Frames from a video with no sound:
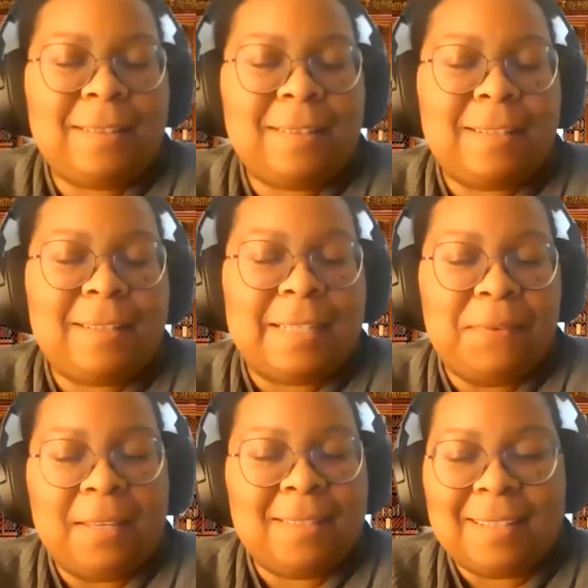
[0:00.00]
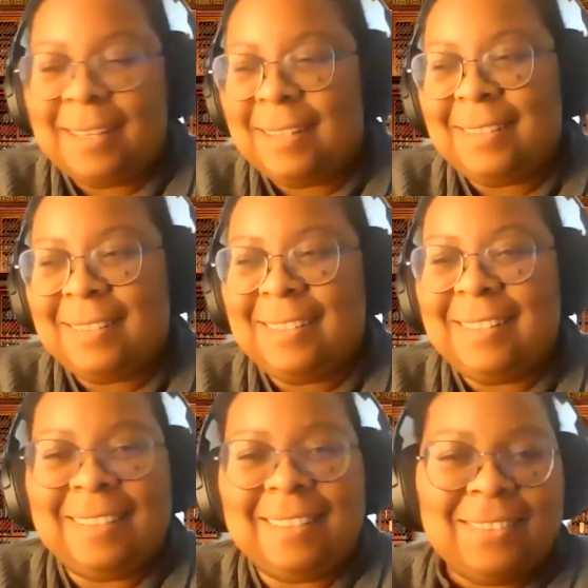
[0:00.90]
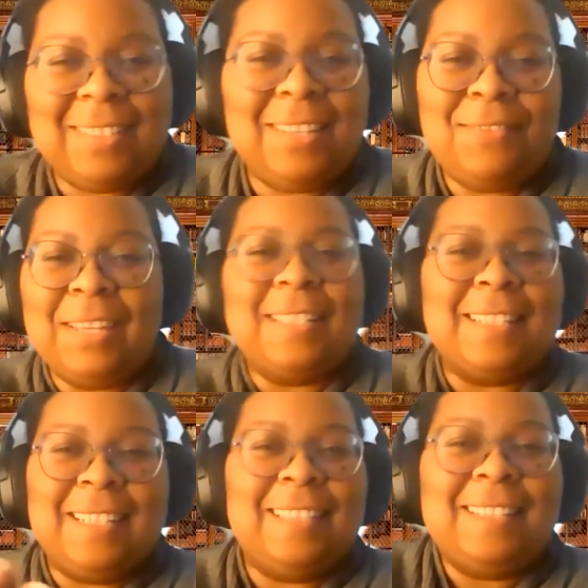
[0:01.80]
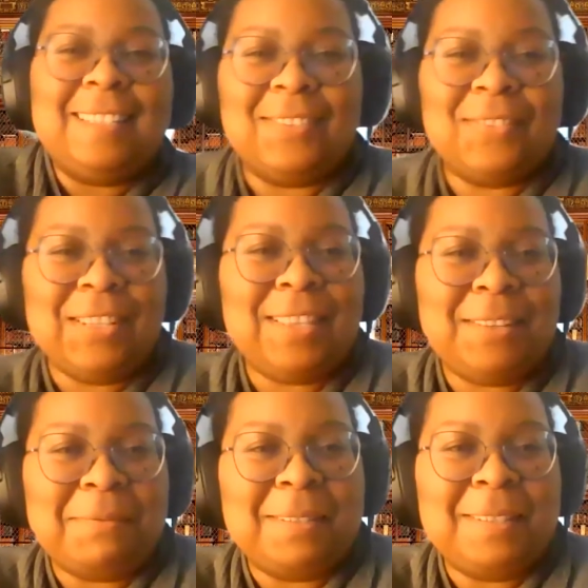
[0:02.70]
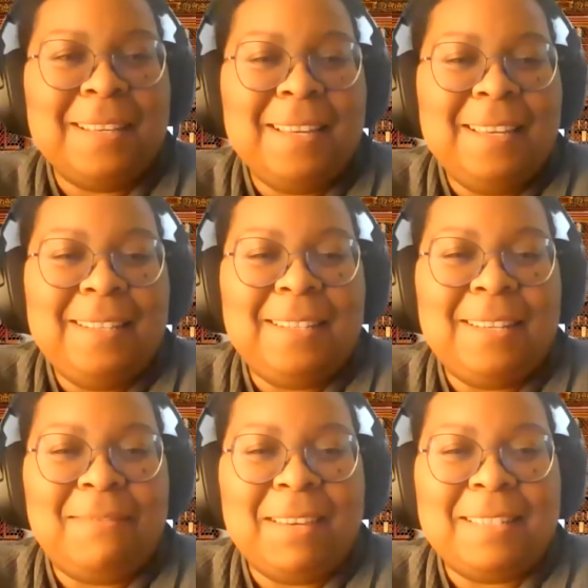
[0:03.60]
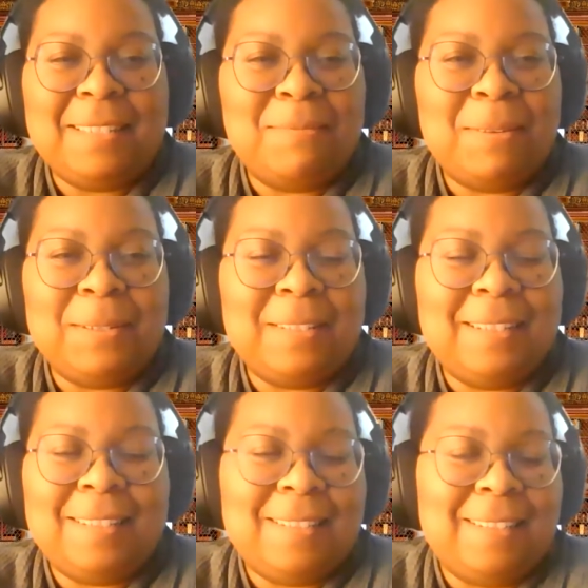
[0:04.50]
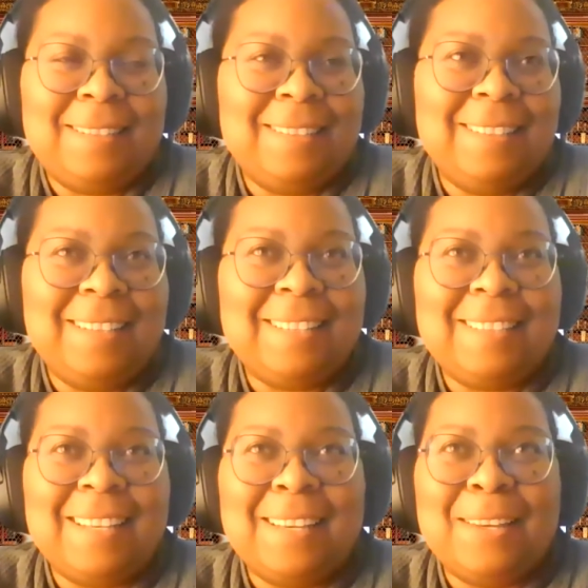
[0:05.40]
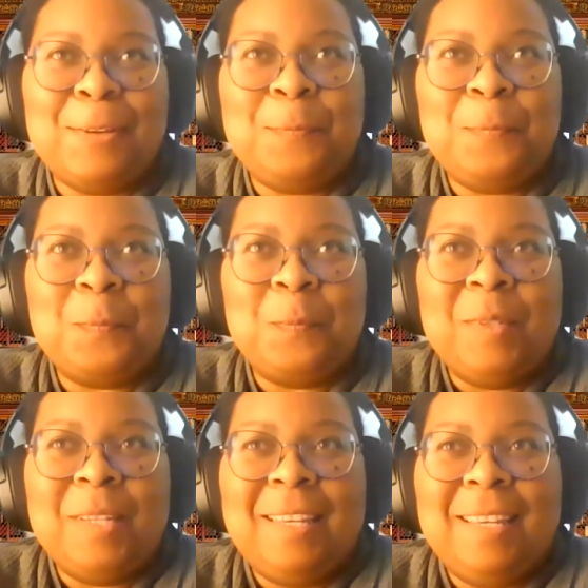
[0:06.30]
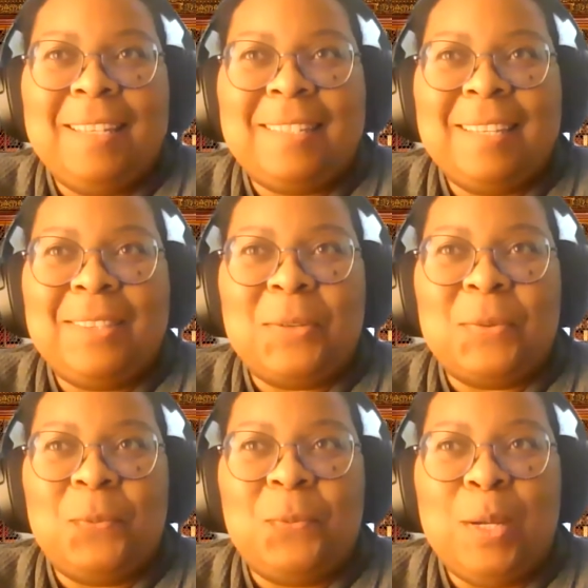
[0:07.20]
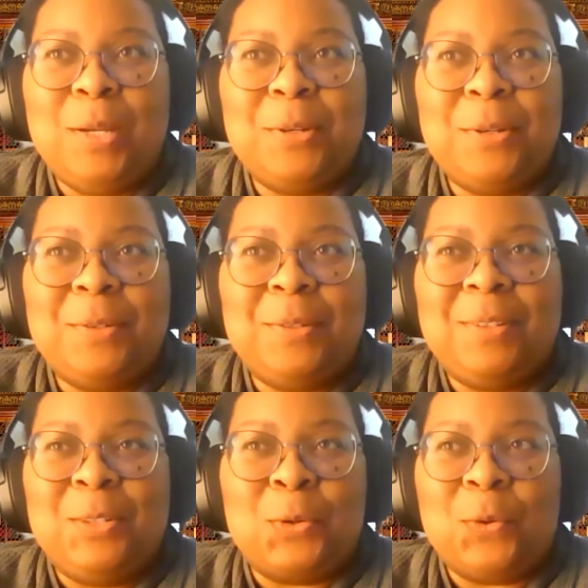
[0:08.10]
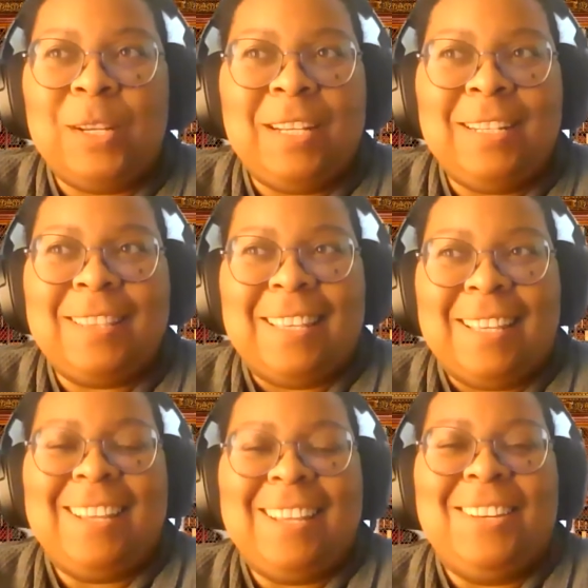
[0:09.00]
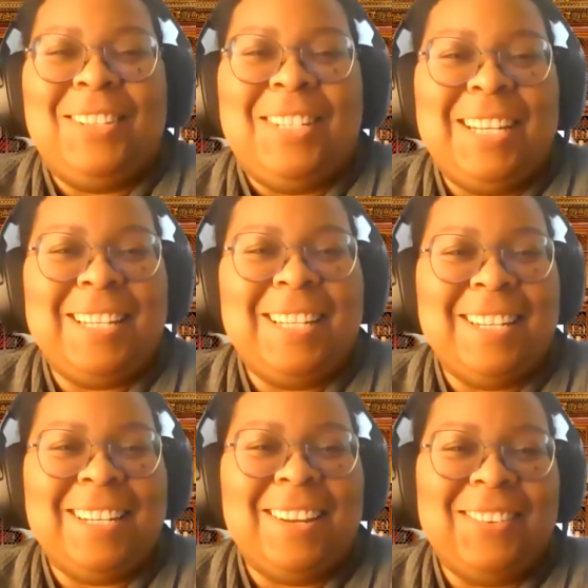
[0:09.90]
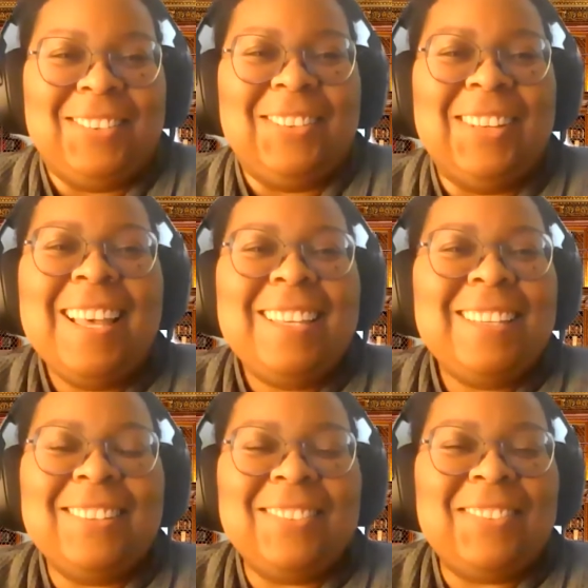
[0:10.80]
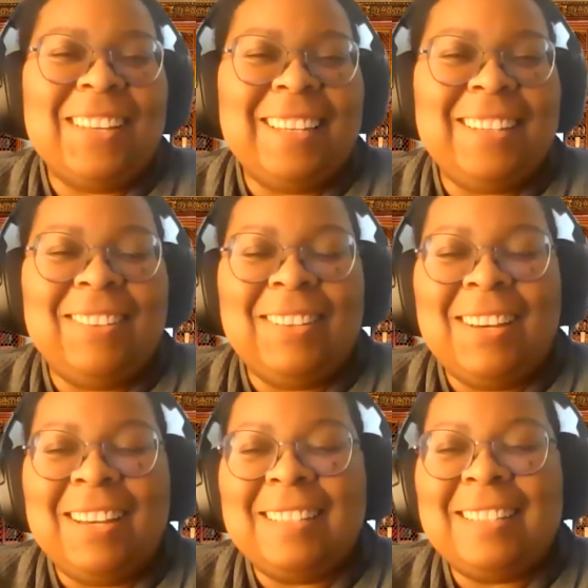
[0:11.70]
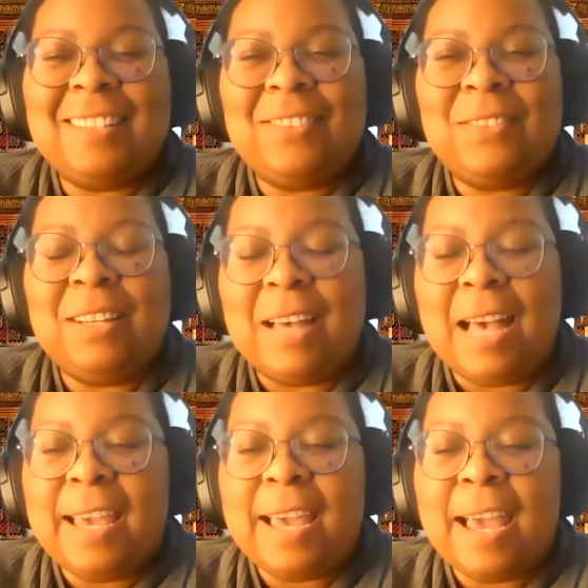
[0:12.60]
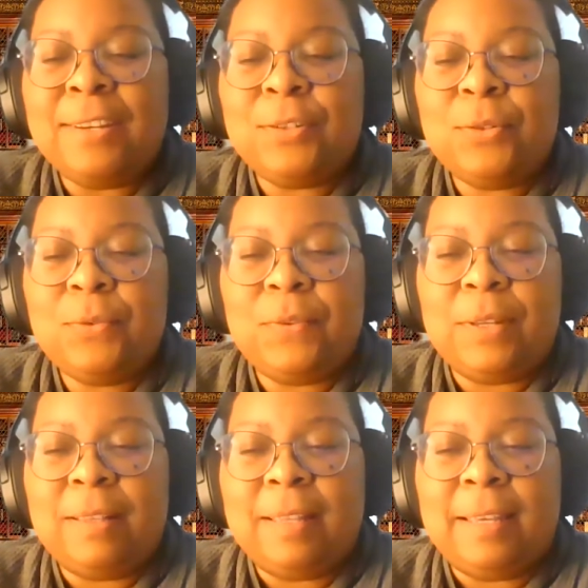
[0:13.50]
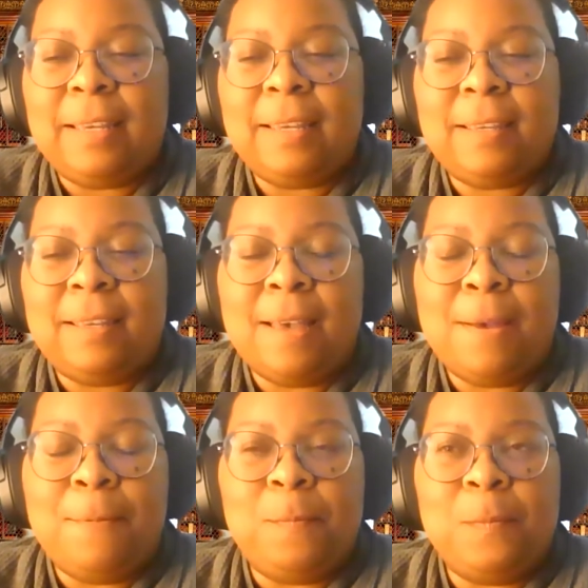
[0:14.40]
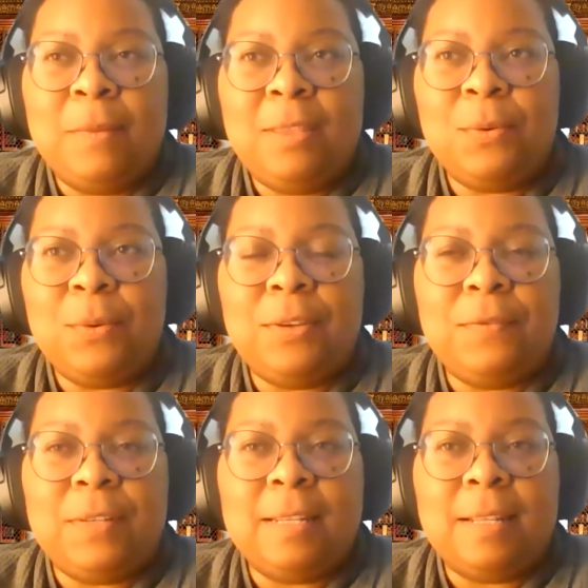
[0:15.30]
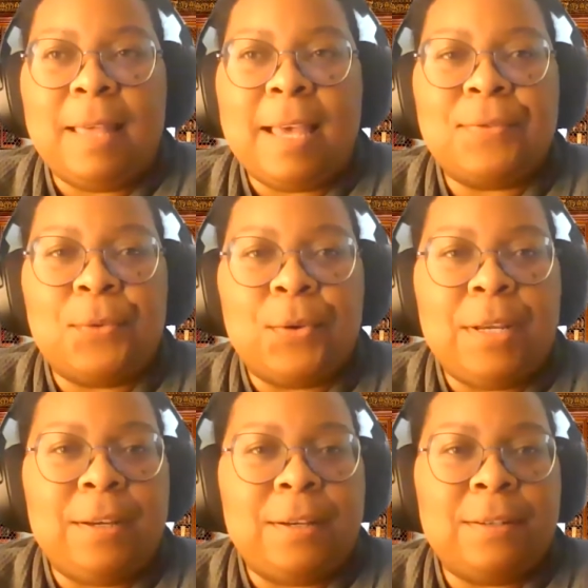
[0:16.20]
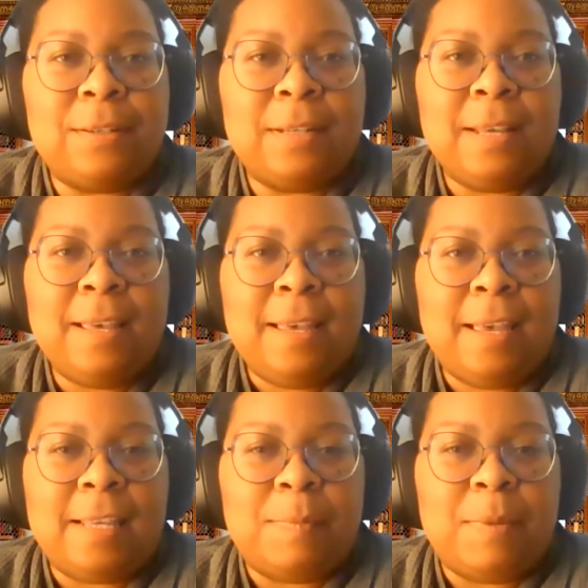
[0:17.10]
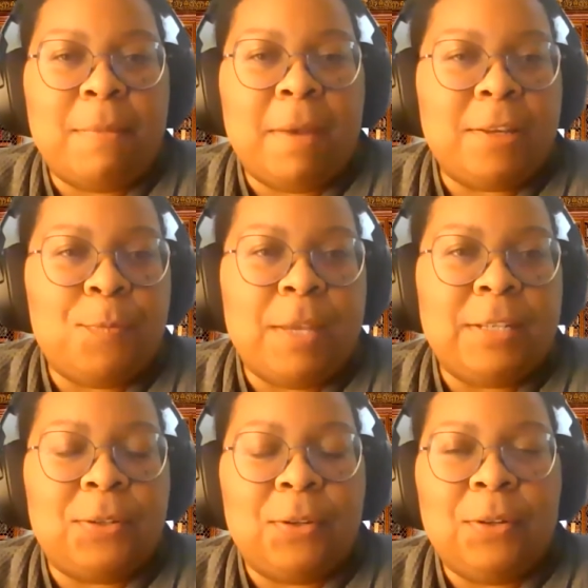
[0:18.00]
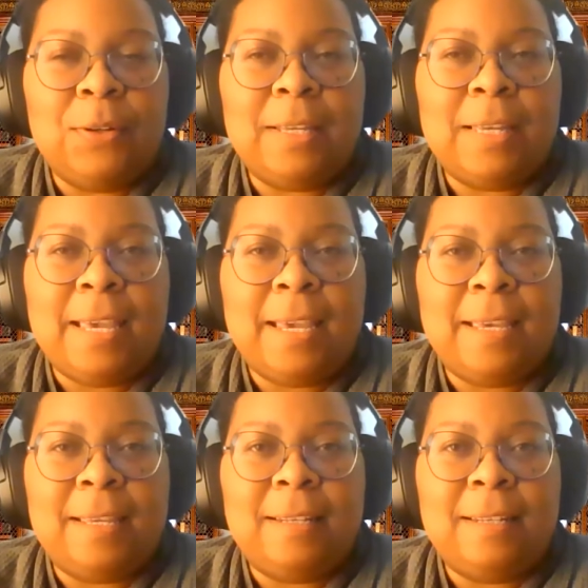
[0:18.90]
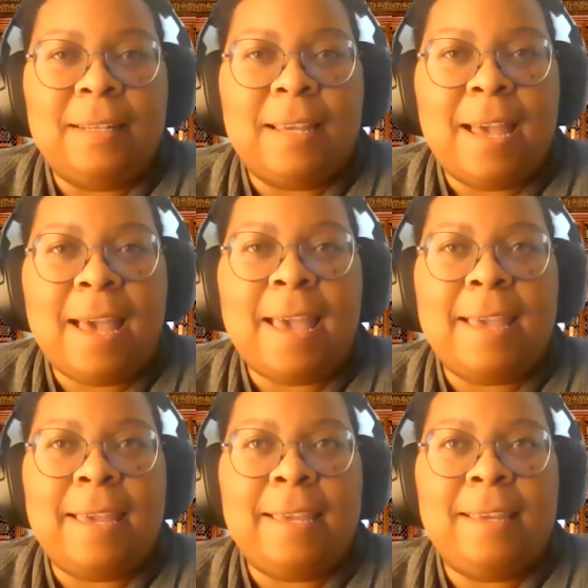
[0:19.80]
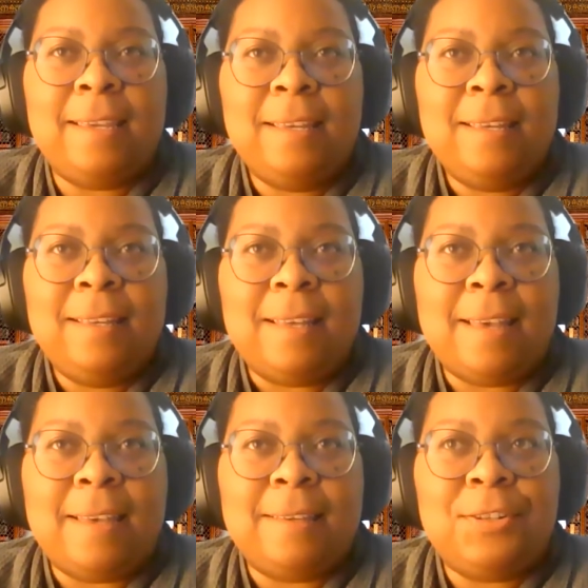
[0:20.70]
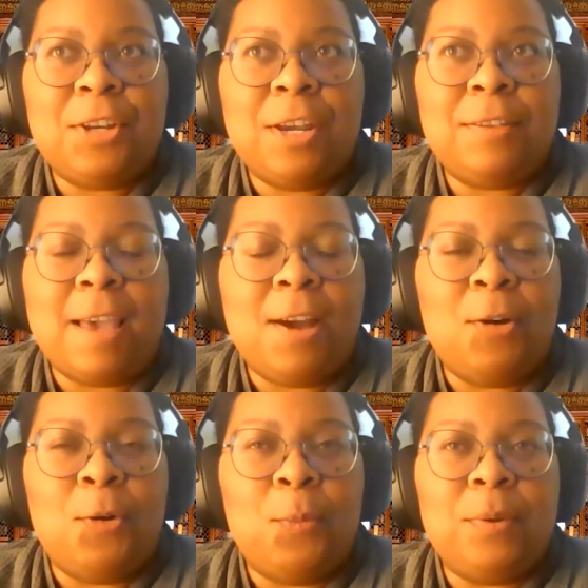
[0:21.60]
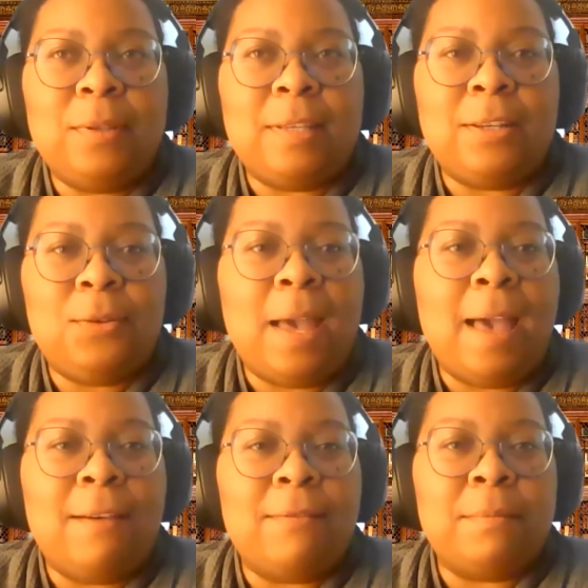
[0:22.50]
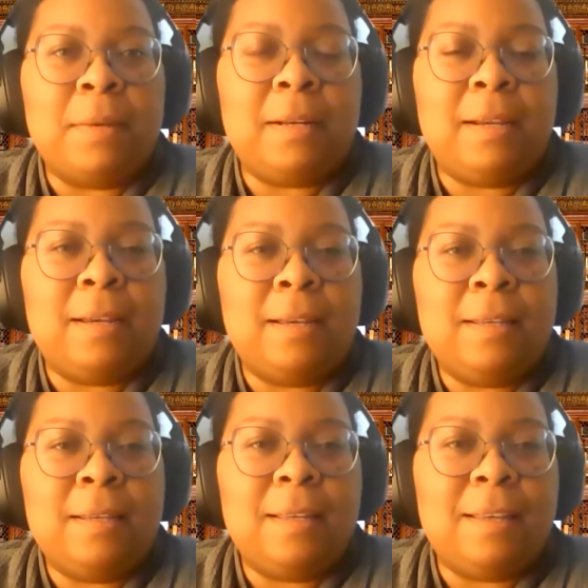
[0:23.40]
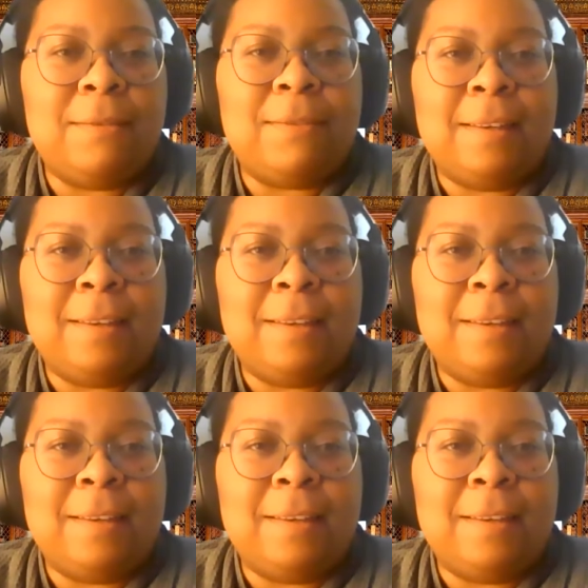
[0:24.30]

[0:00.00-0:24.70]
to see faces again. It's like seeing faces like this is one thing, but seeing faces in person is like it's like this weird treat that you didn't know you felt like you lost. Well, I do feel like the work you've done in the last 4 years has been monumental, and I share that hope that you have, Maria, of